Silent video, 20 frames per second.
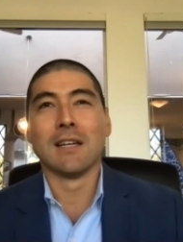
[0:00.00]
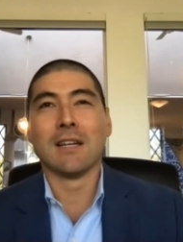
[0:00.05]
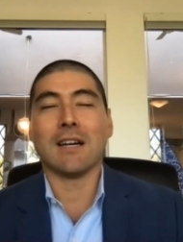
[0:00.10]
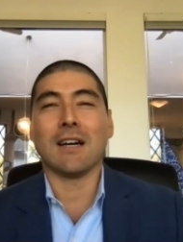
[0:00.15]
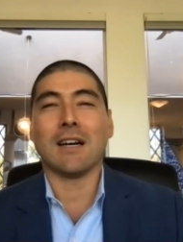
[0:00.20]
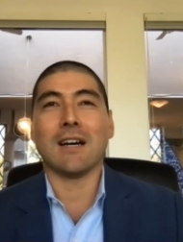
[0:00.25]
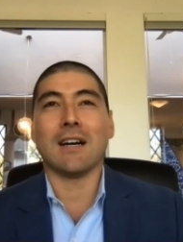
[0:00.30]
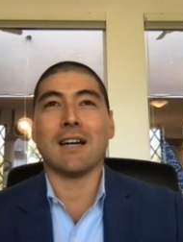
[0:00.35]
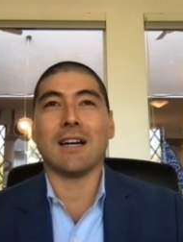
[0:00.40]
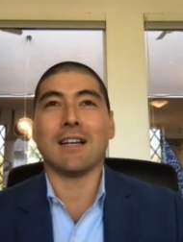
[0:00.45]

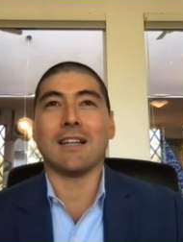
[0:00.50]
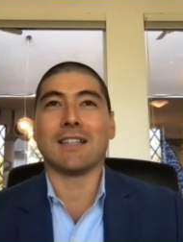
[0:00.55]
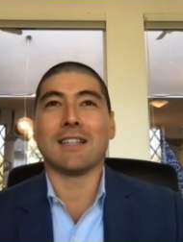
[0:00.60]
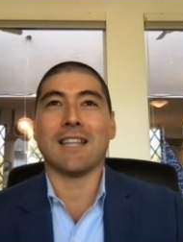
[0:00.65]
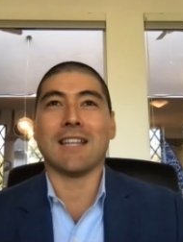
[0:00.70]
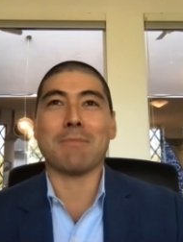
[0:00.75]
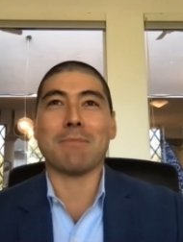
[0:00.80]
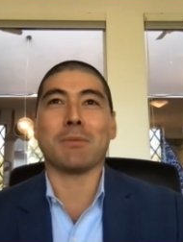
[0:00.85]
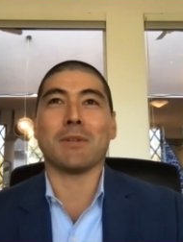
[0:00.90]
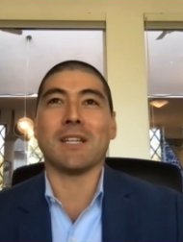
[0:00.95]

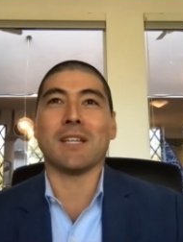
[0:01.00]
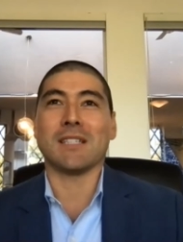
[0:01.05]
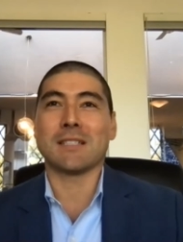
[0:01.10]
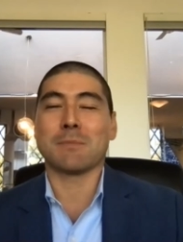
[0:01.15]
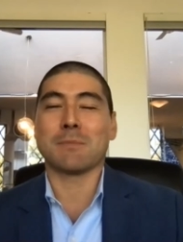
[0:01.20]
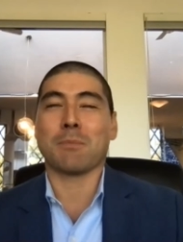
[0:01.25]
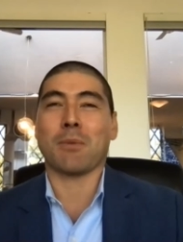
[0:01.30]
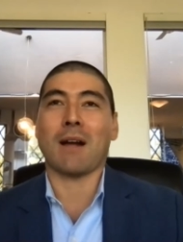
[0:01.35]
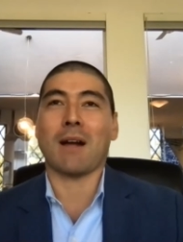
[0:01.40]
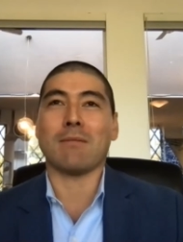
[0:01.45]
That place
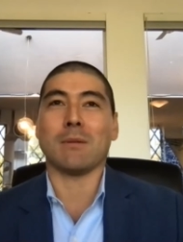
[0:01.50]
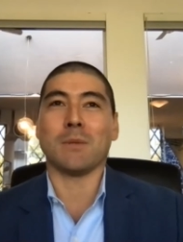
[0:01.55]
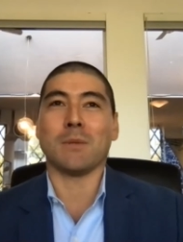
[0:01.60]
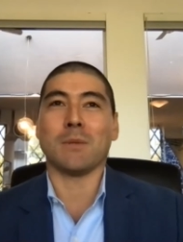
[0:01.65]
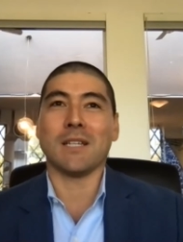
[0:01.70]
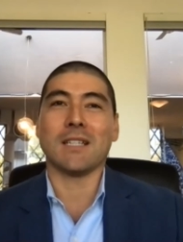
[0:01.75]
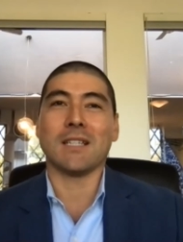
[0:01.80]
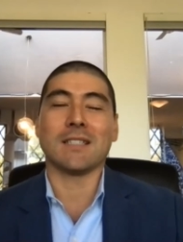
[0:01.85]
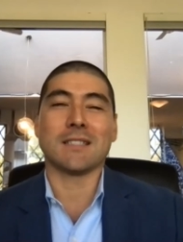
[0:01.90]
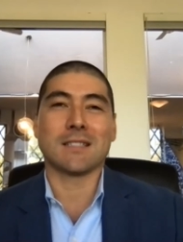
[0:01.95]

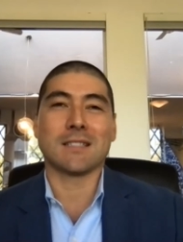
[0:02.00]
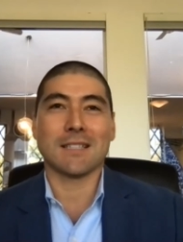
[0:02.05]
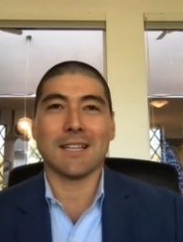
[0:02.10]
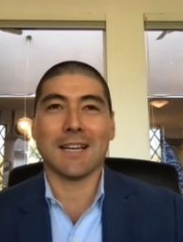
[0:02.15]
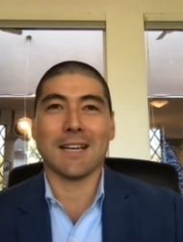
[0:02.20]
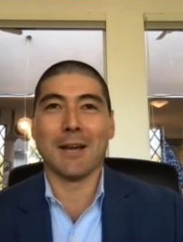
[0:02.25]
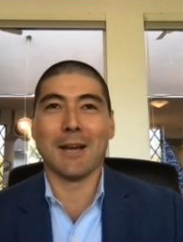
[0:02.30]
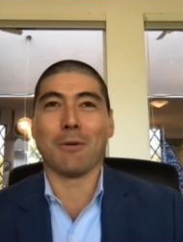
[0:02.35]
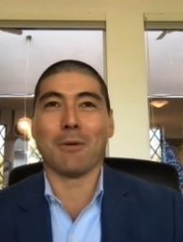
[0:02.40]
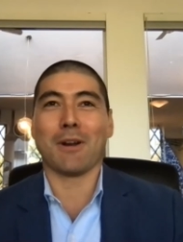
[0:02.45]
probably is
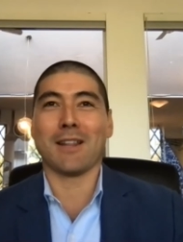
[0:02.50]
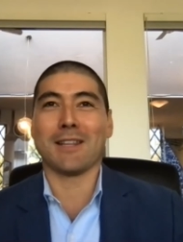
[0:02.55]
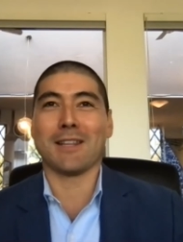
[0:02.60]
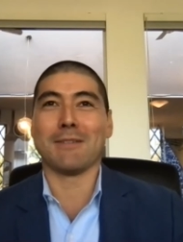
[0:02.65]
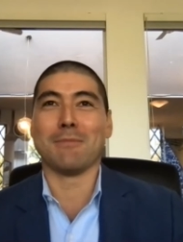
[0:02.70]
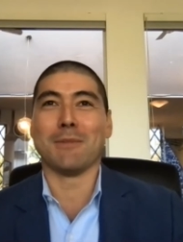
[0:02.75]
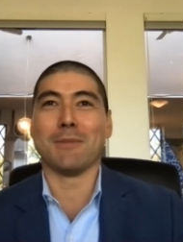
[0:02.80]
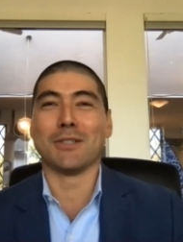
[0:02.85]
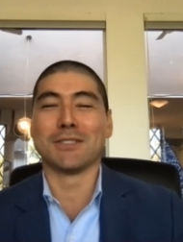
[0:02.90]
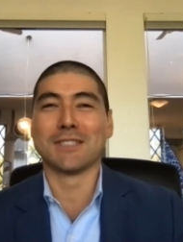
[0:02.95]
one of the
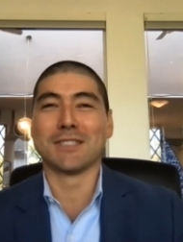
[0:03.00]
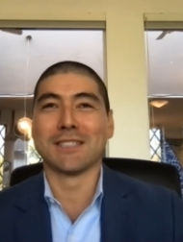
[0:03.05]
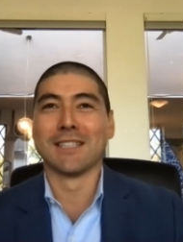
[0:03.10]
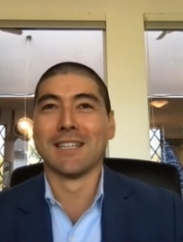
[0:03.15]
most